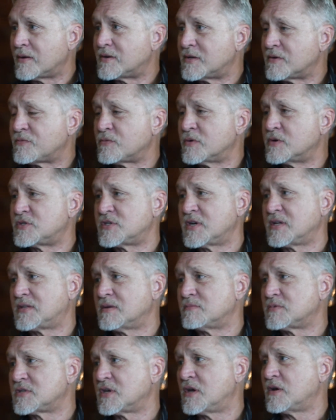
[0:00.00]
to differentiate
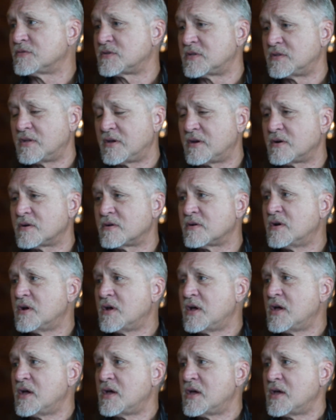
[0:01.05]
themselves and
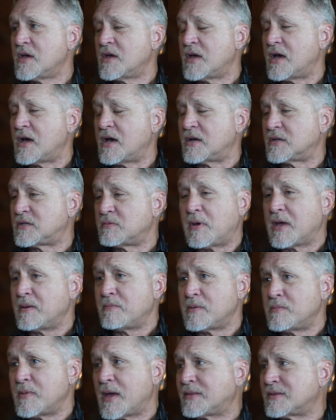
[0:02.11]
to
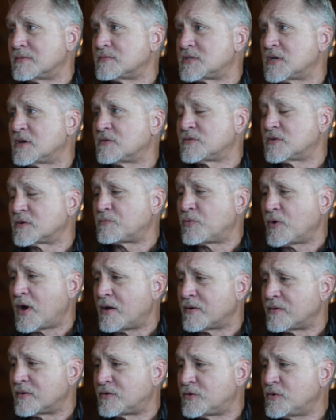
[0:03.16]
maybe make themselves look
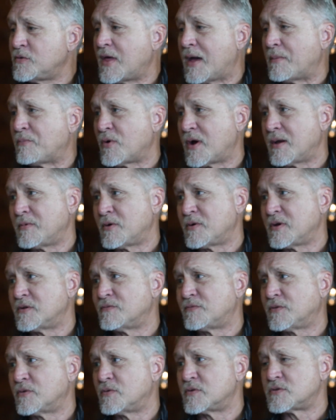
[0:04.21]
proud to that primary
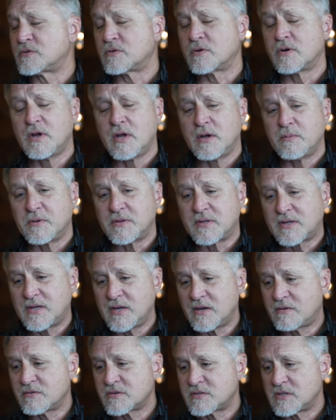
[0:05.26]
influencer. But the
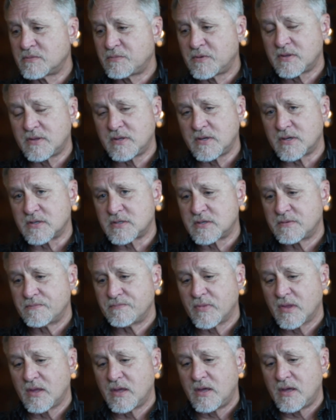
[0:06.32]
kicker is simply this.
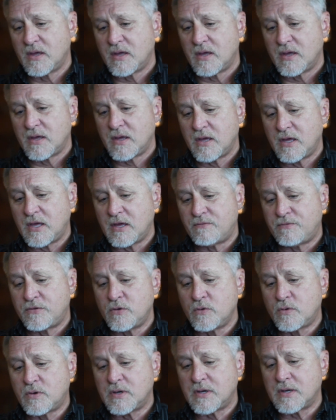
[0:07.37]
If
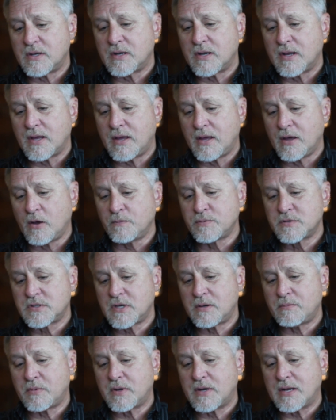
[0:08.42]
you can help
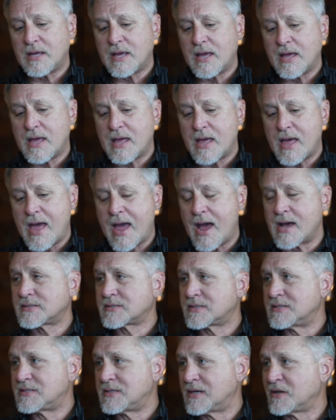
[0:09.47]
somebody
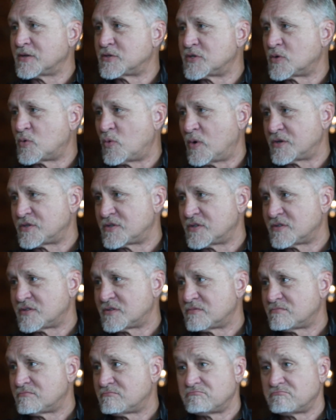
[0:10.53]
ask intelligent
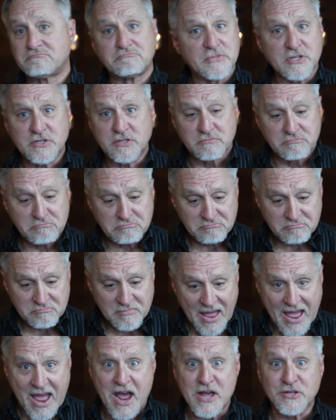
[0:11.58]
questions, just
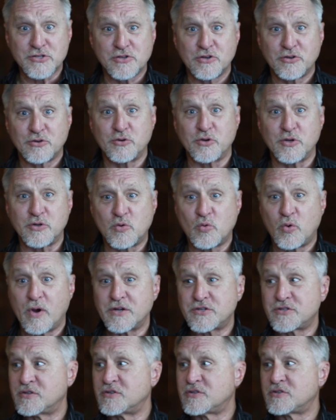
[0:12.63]
ask good
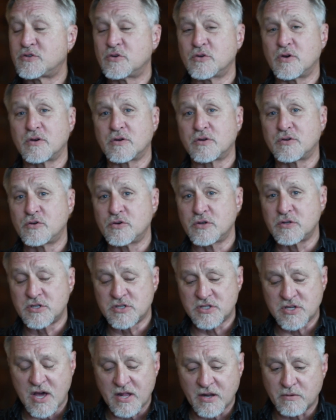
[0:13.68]
questions to good,
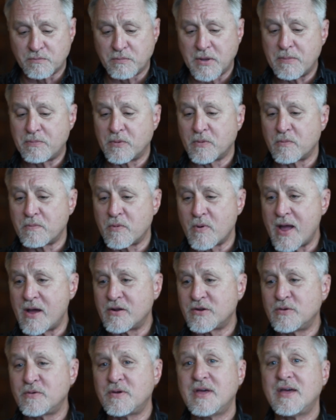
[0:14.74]
solid people
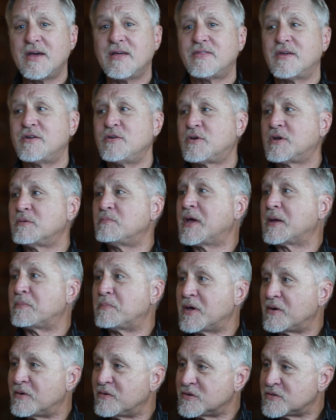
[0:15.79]
around you, then you can make
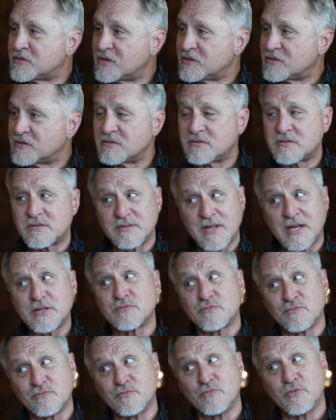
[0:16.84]
better decisions.
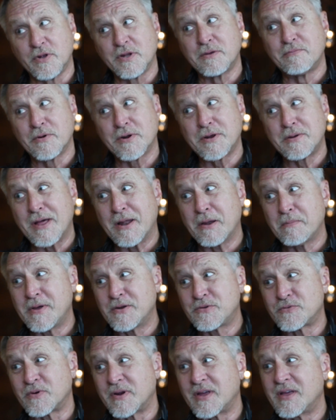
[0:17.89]
That's really, really
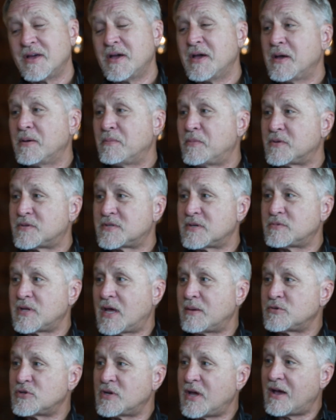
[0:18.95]
elementary. But
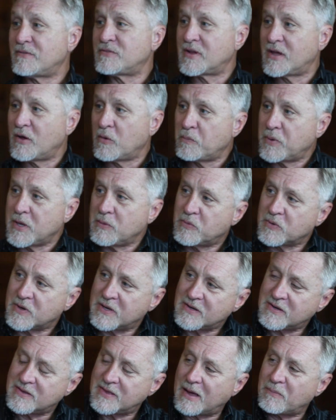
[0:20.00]
sometimes you have to help people
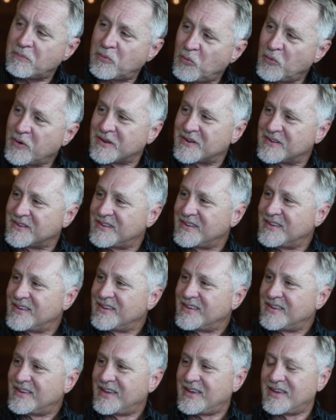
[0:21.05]
get to that point.
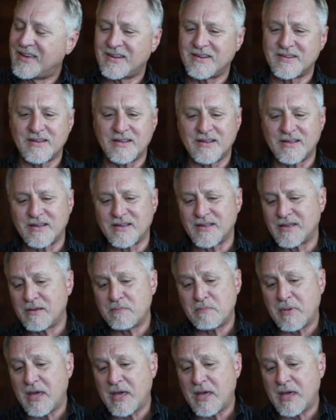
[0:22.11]
And it